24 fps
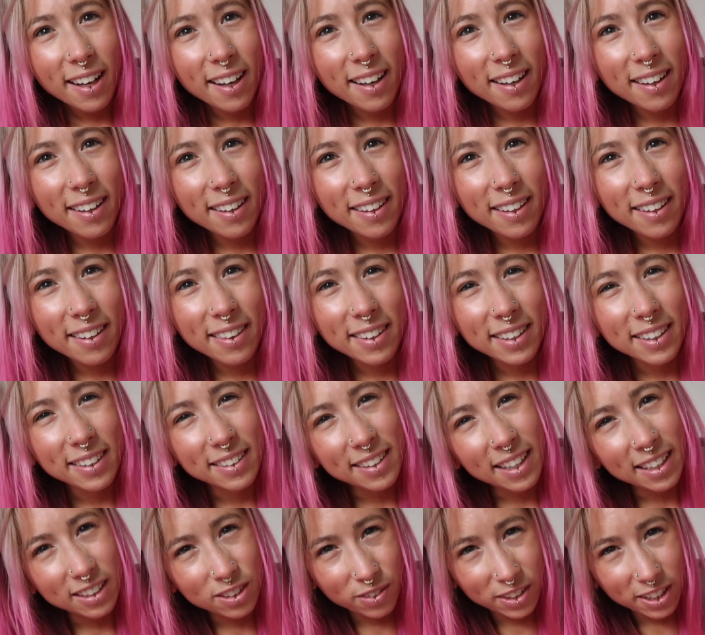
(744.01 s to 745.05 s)
The
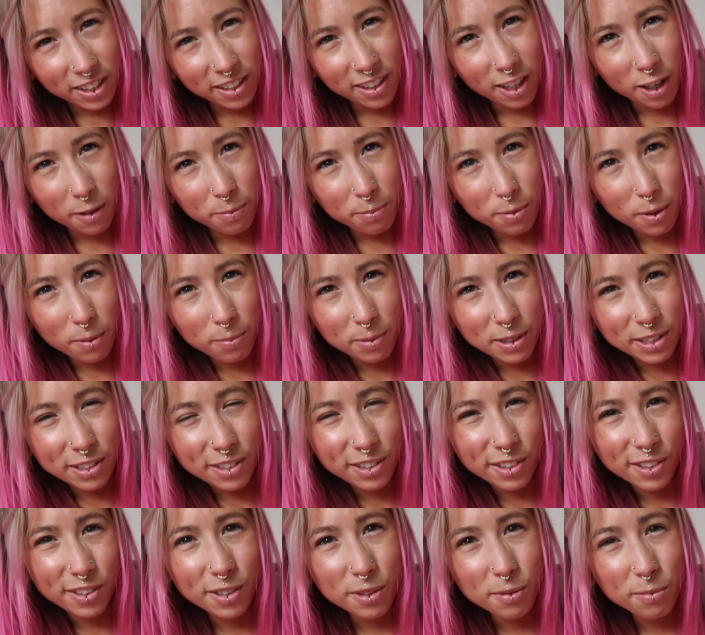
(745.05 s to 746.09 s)
next video that I probably
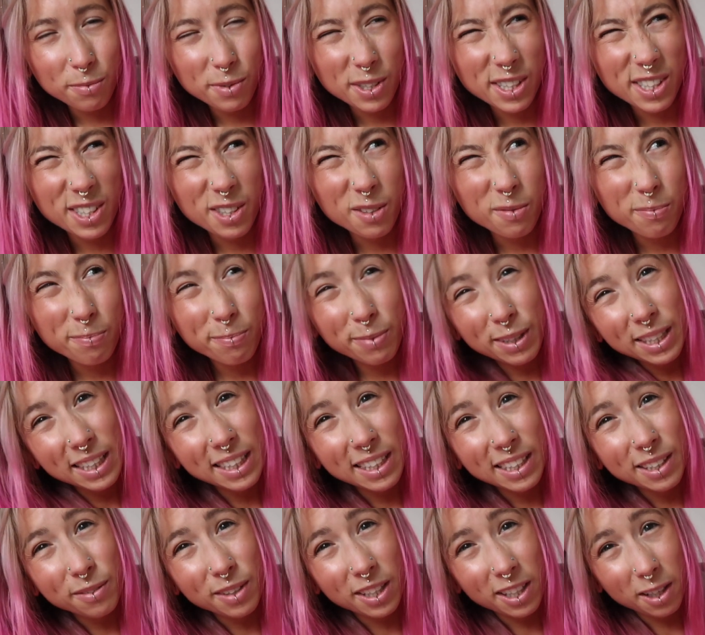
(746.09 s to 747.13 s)
do will
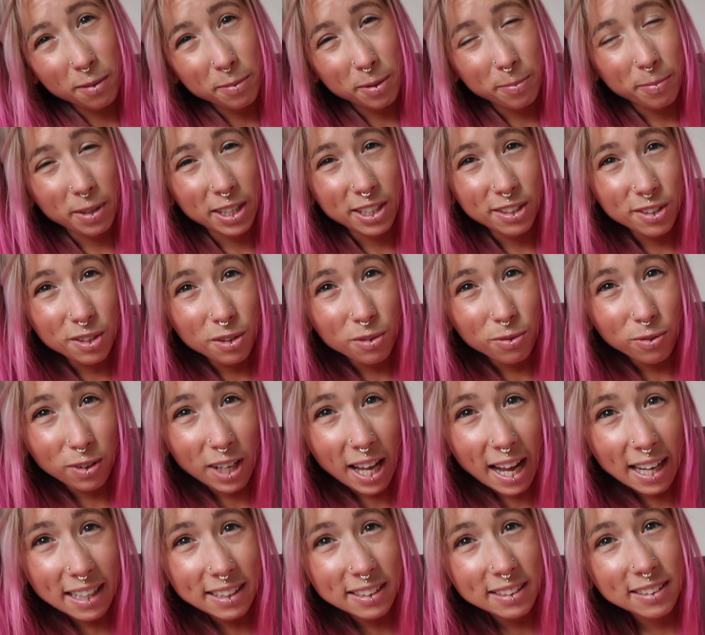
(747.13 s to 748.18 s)
be when I'm in my new
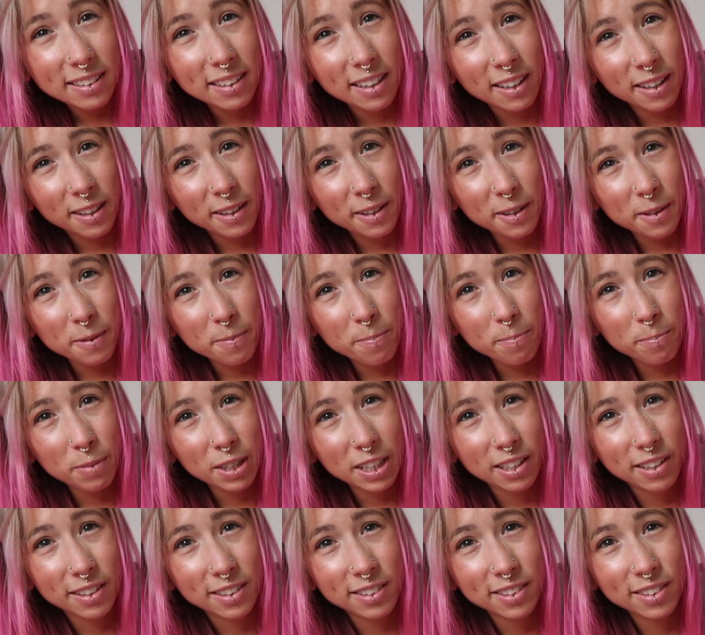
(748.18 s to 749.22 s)
flat,
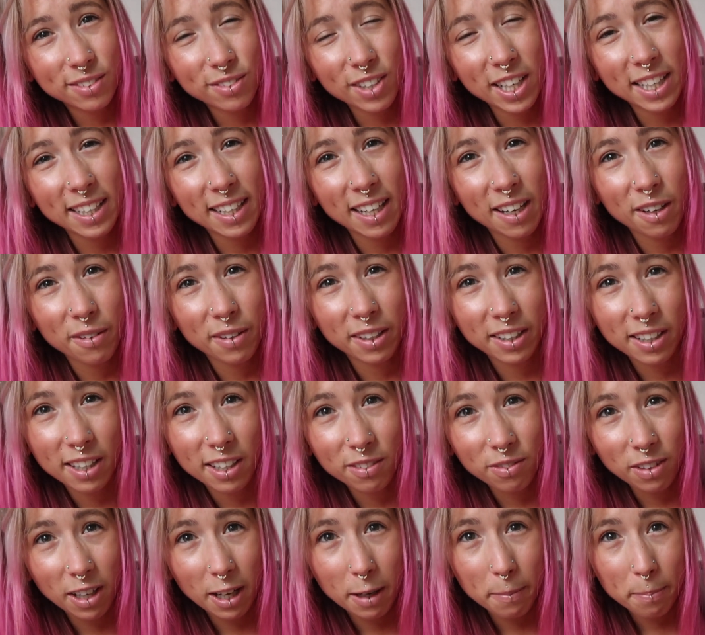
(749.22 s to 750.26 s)
because right now I'm kind
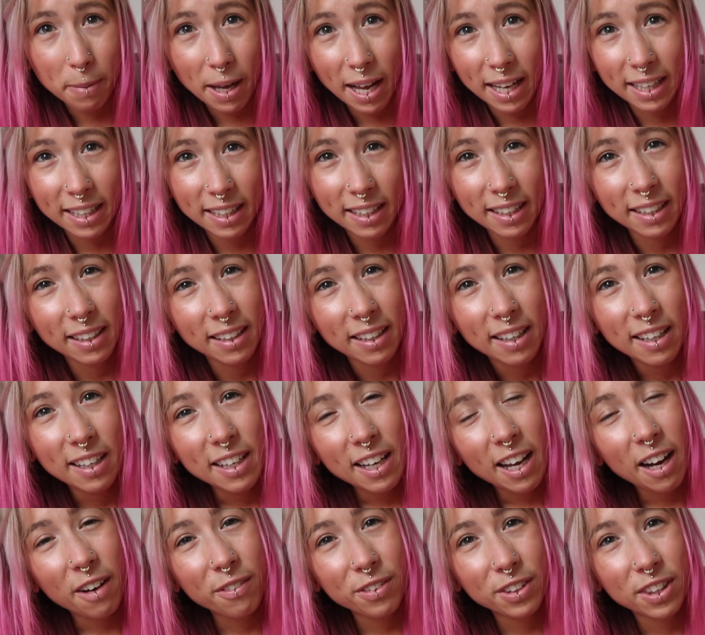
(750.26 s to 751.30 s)
of like packing
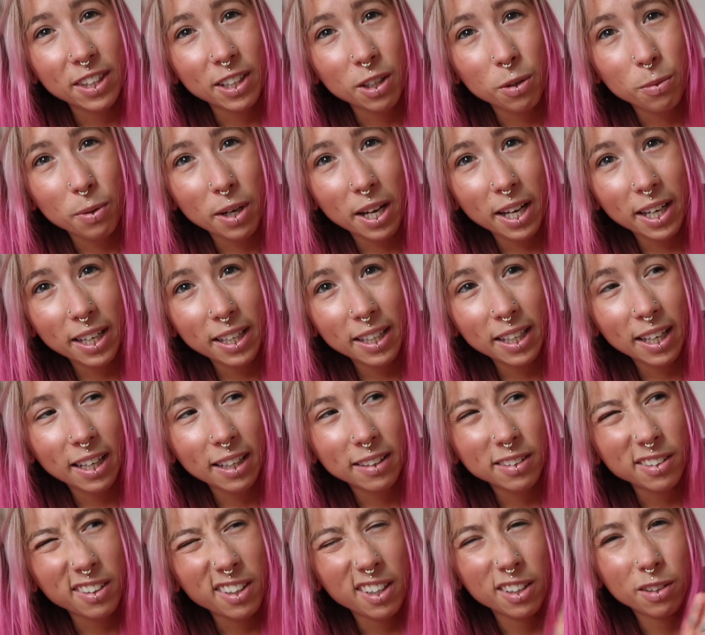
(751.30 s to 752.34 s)
everything away
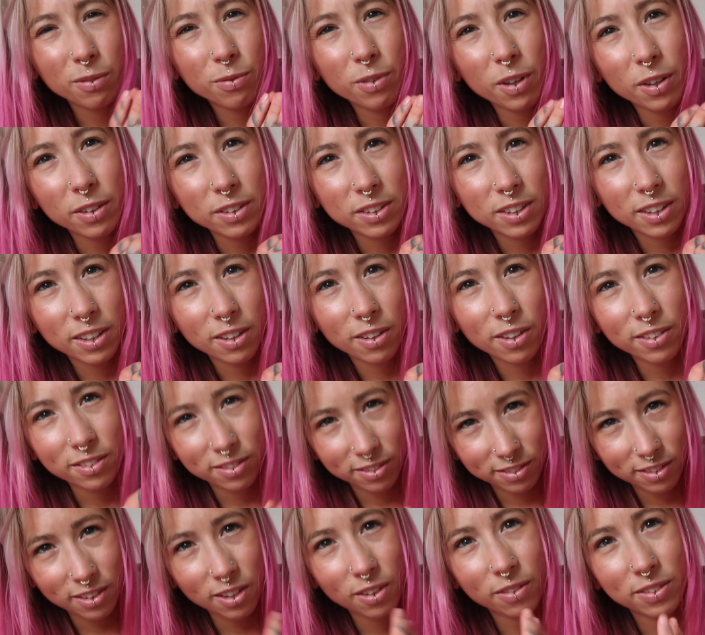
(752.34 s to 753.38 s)
and I'm kind of focusing
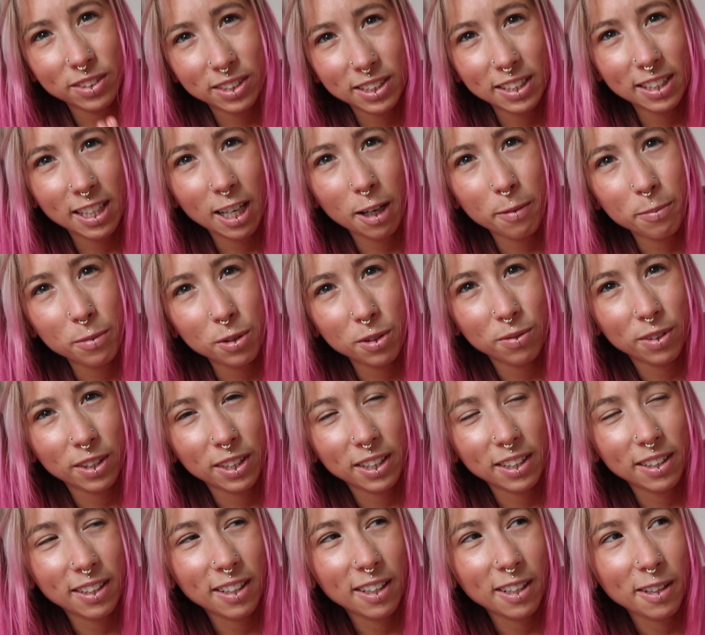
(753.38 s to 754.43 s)
on obviously that
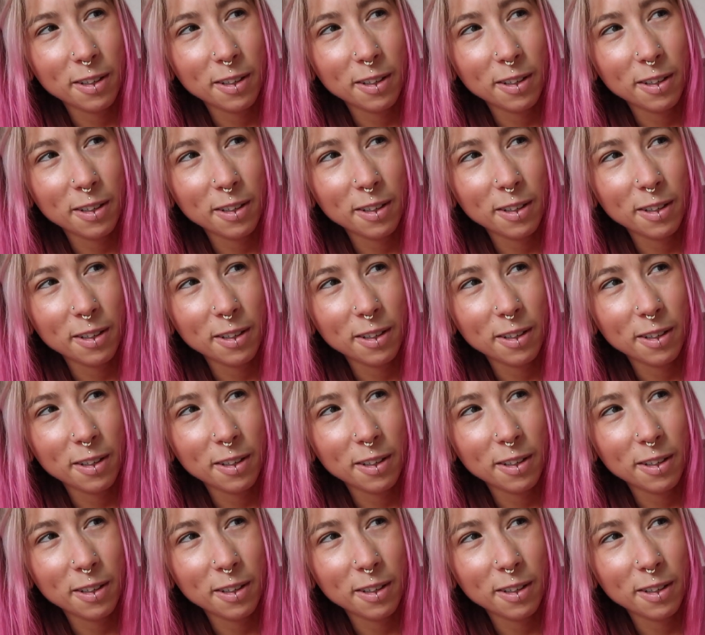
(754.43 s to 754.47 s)
moving